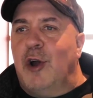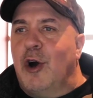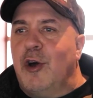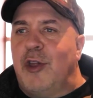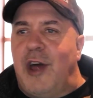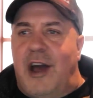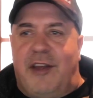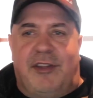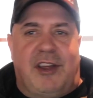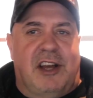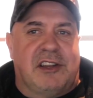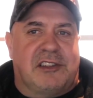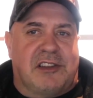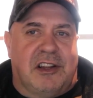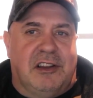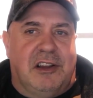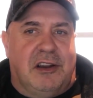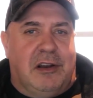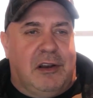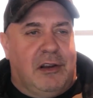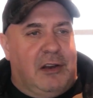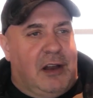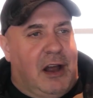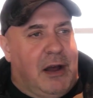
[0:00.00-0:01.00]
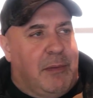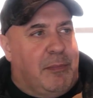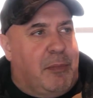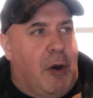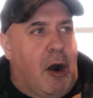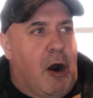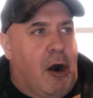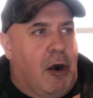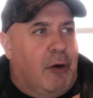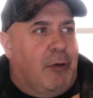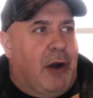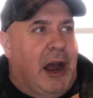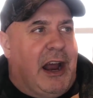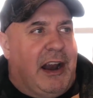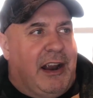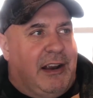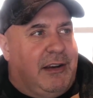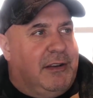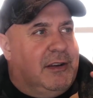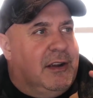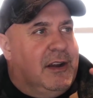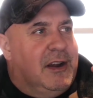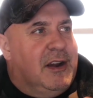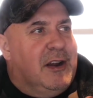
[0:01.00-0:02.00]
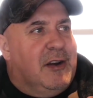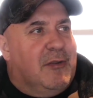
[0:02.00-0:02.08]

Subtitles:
don't know that. That's a little bar right at